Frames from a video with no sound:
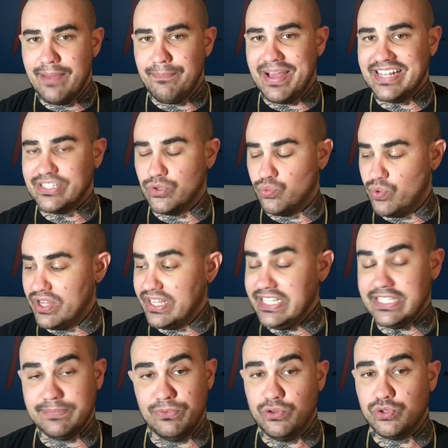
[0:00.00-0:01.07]
Makes a really
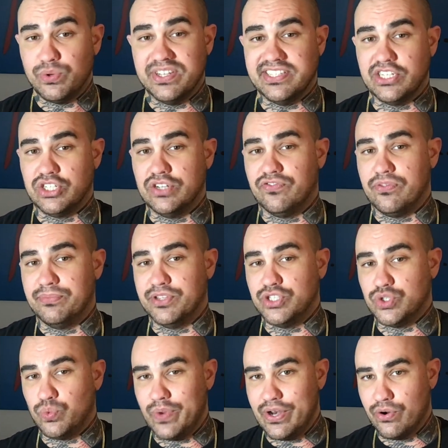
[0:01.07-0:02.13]
smooth transition from the
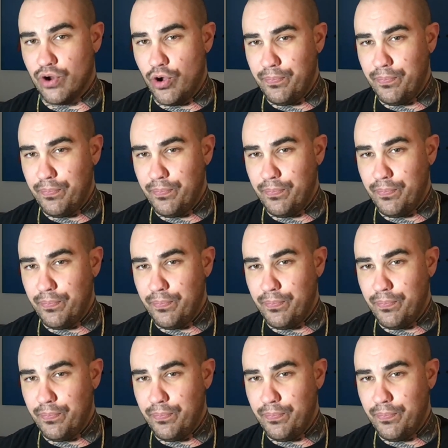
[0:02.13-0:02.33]
sweeter